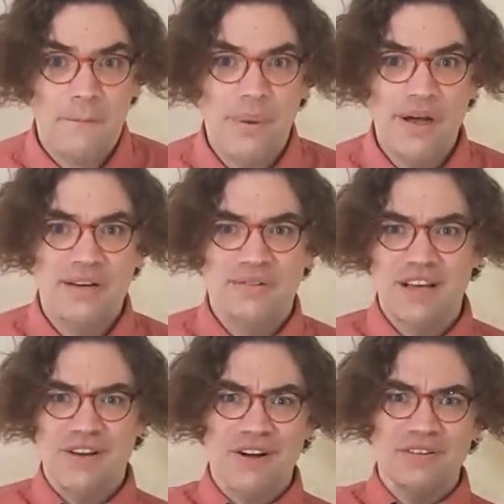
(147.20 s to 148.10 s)
But
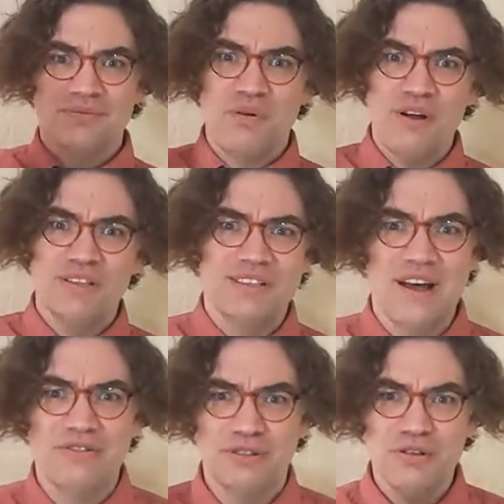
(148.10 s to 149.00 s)
Descartes points
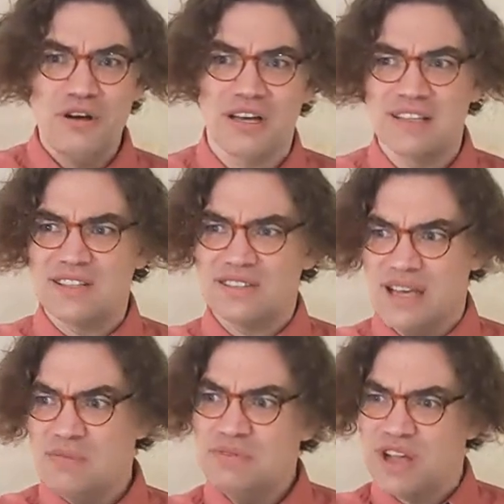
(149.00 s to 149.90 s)
out, look, it
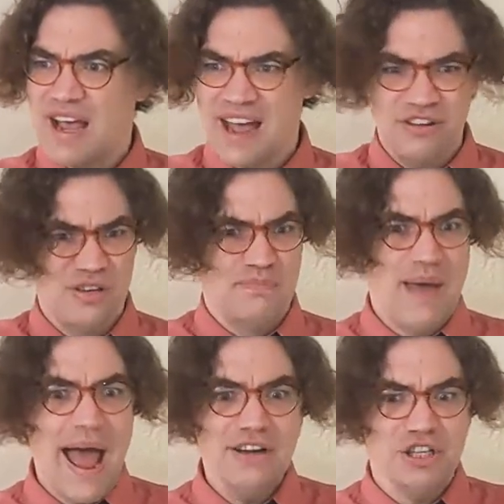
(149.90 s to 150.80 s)
seems like I could
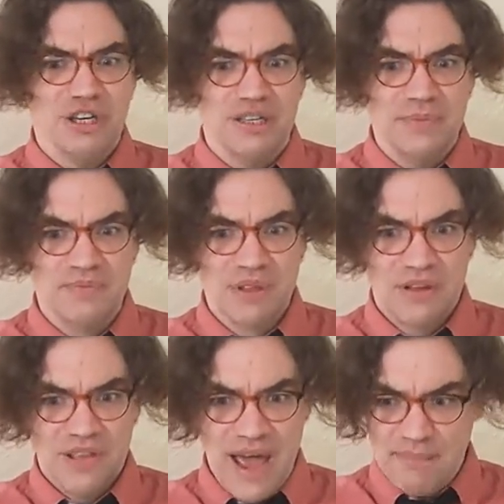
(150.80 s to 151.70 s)
imagine
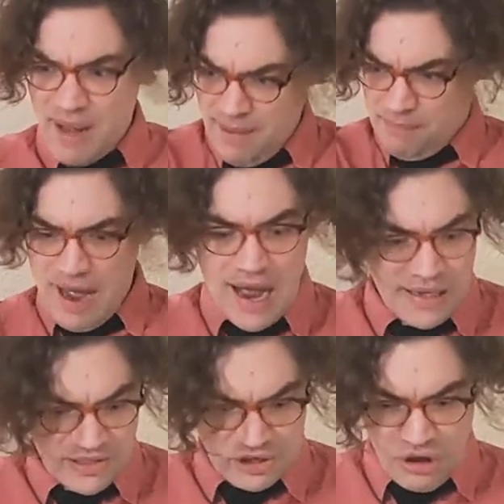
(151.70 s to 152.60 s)
that my
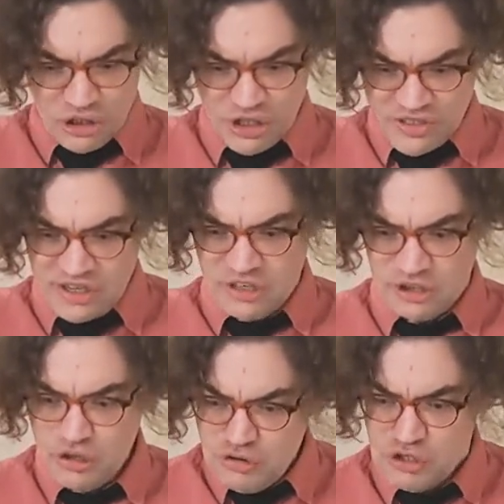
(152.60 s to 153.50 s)
body is all just an
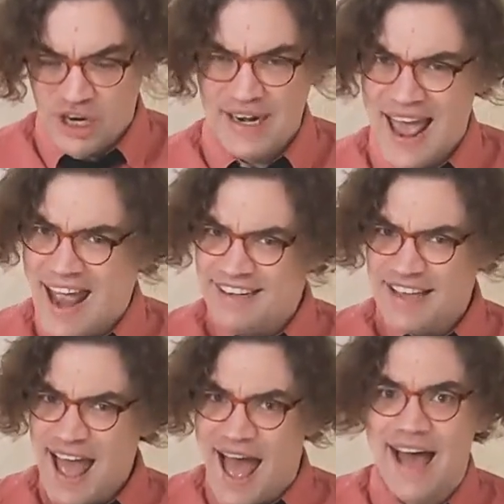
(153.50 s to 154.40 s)
illusion, and
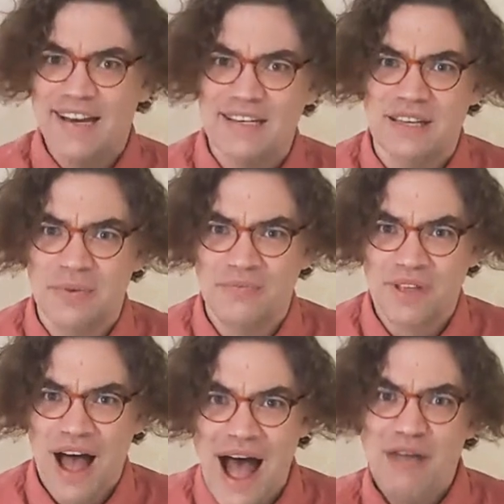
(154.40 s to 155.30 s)
yet
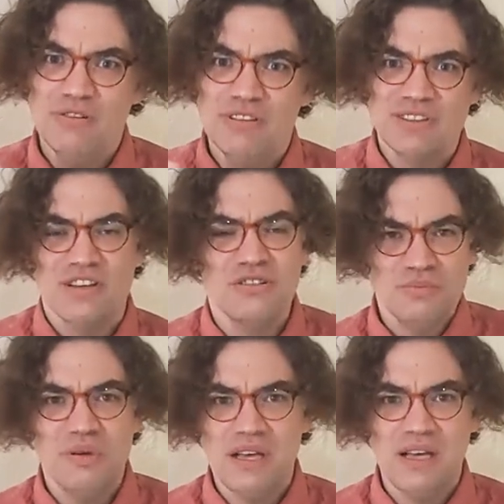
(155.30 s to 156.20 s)
I would
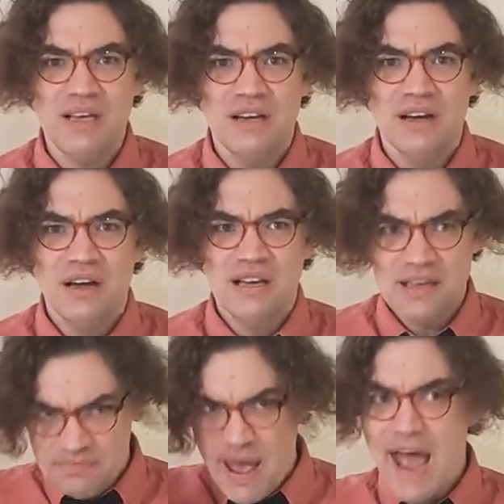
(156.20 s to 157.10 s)
still be
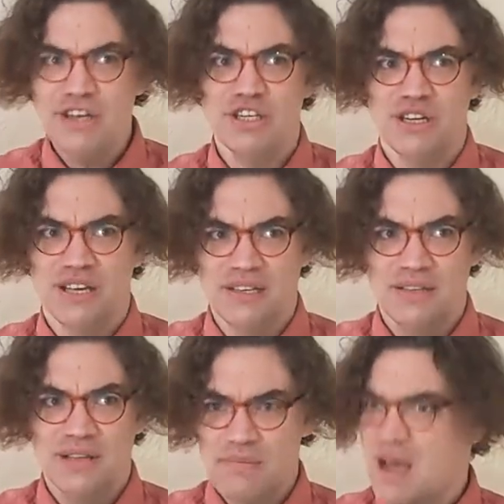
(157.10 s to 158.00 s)

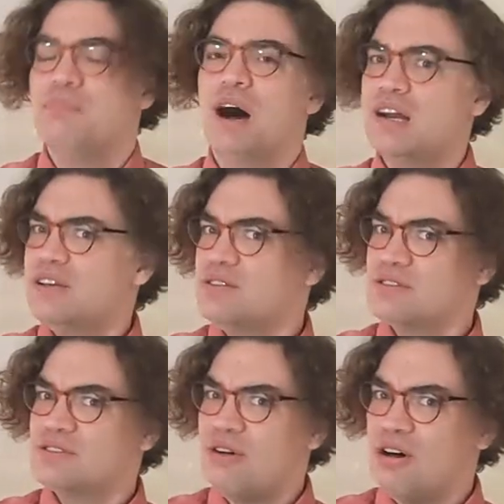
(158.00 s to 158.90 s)
imagining that my body
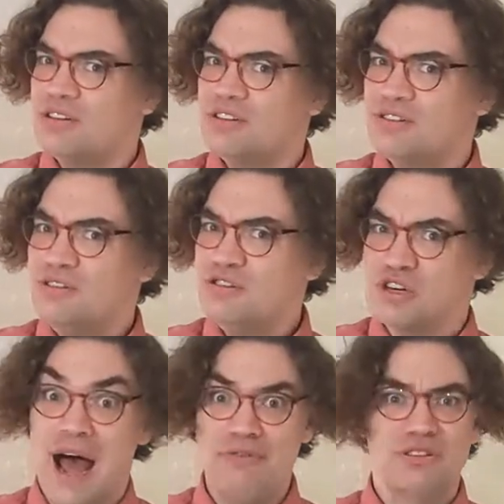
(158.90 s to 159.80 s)
is all an illusion.
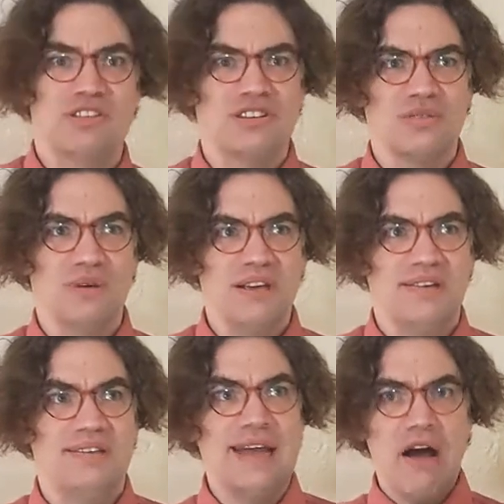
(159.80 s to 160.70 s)
I would still be
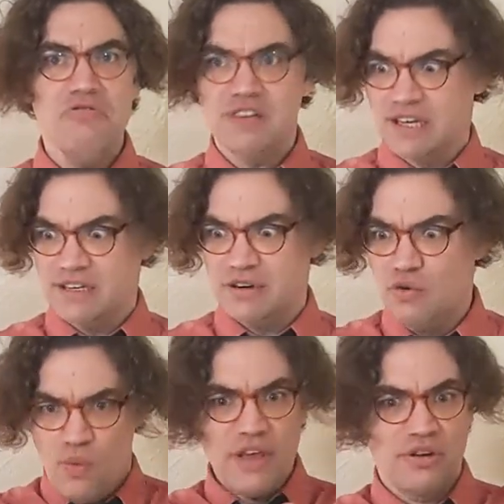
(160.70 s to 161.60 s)
doubting
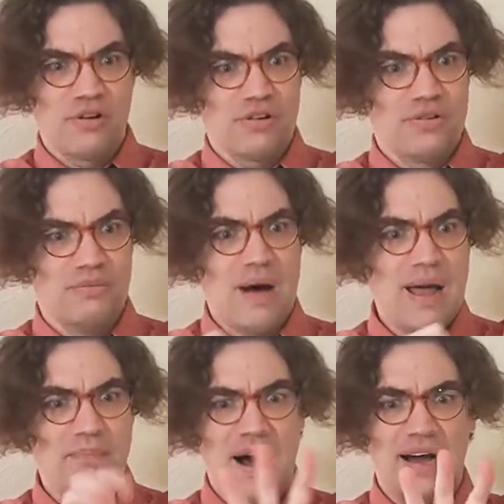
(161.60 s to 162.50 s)
whether
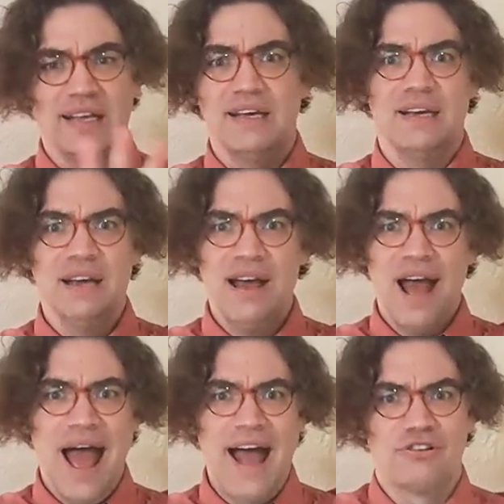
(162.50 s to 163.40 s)
my body
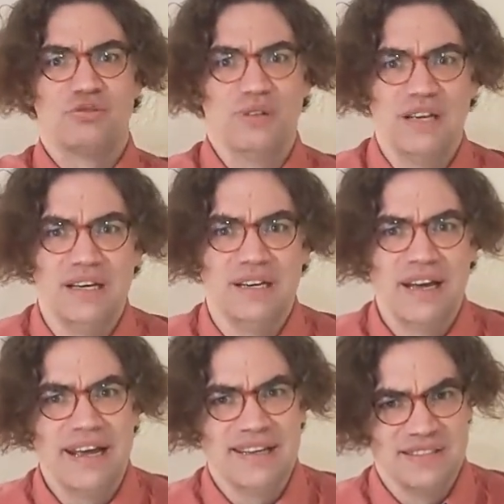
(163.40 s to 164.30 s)
actually
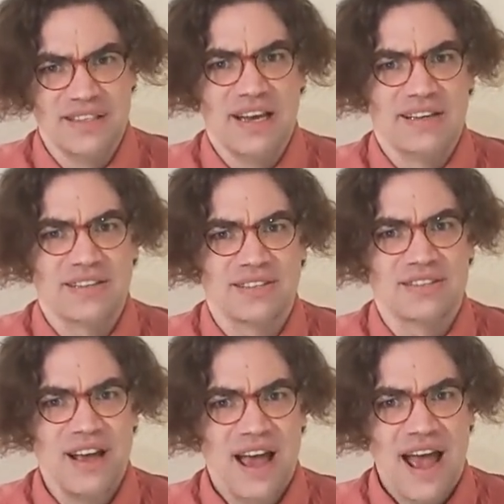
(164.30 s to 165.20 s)
exists.